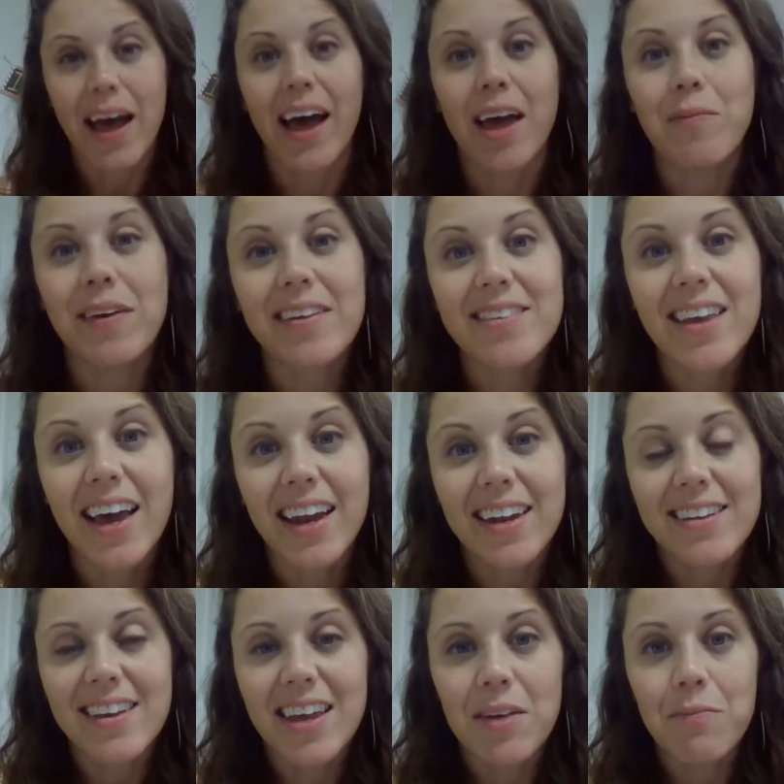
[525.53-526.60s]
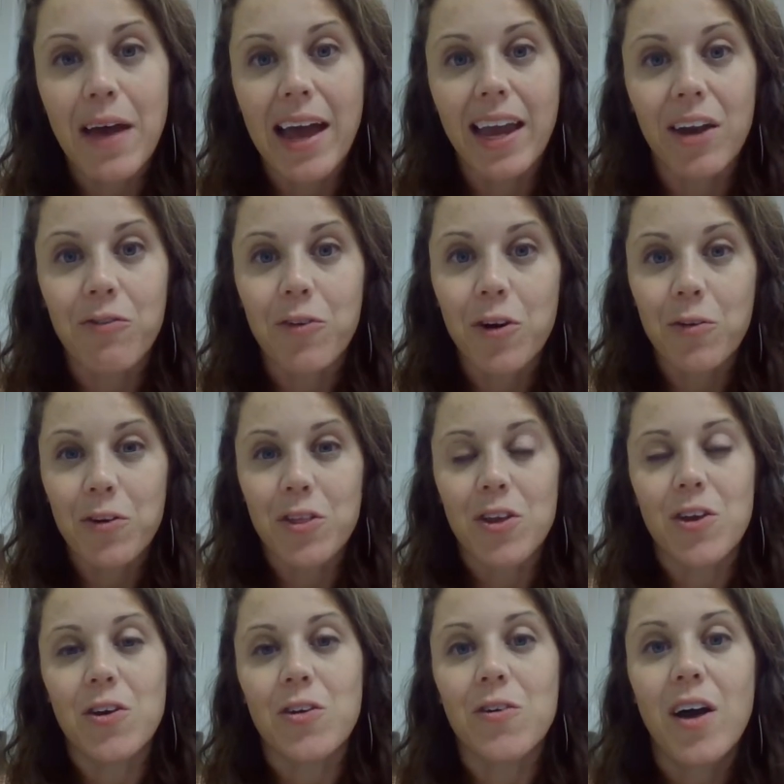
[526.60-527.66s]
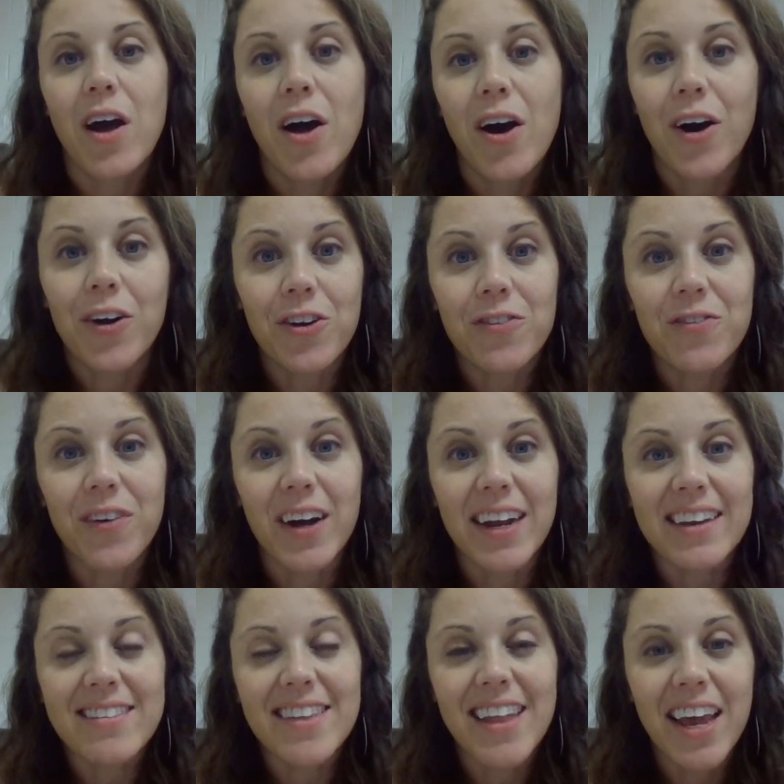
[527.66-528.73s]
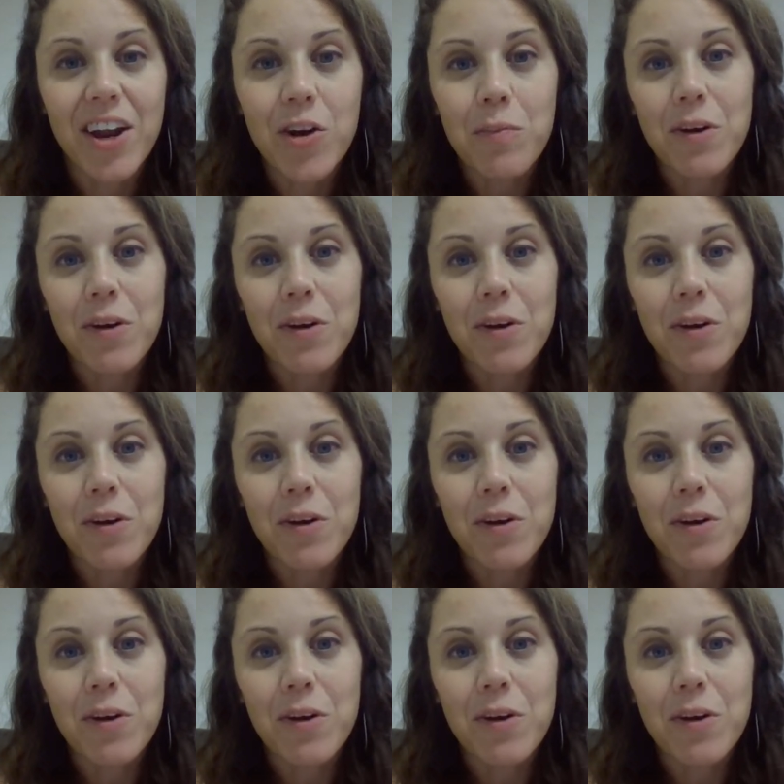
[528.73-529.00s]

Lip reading: I'm excited to get back and work with you on your phonics later,